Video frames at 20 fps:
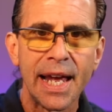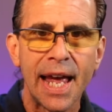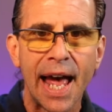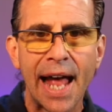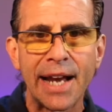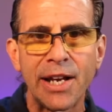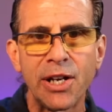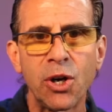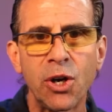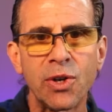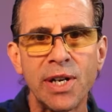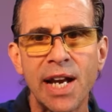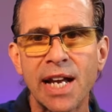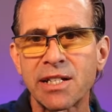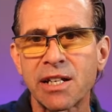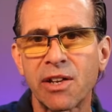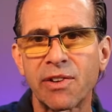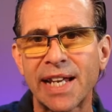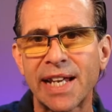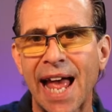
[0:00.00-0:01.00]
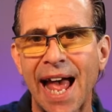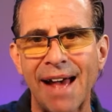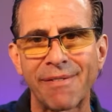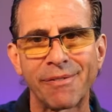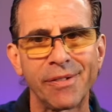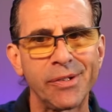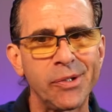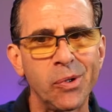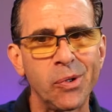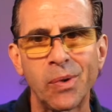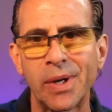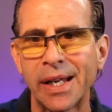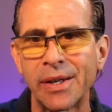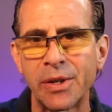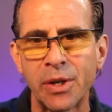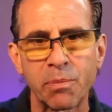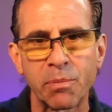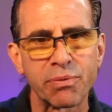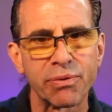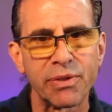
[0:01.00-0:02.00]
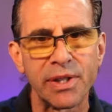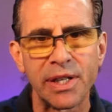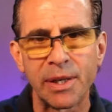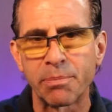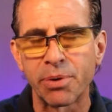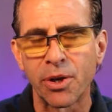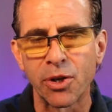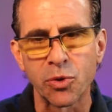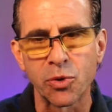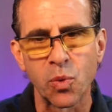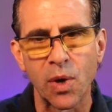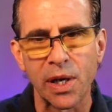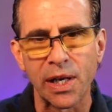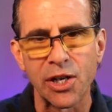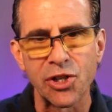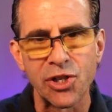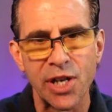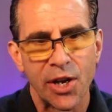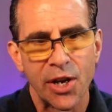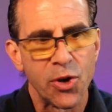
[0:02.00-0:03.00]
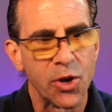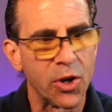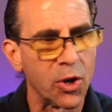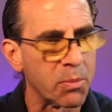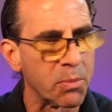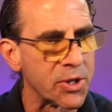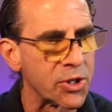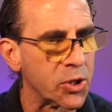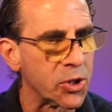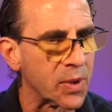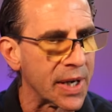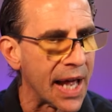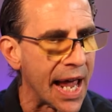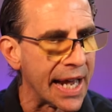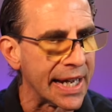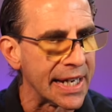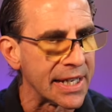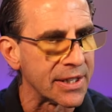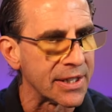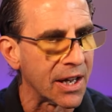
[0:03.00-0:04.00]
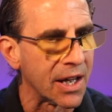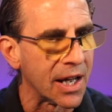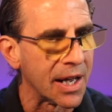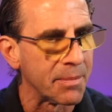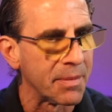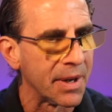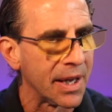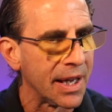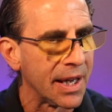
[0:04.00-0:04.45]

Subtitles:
And you don't necessarily have to do it in your pre- or post-workout stage. You can almost do it anytime.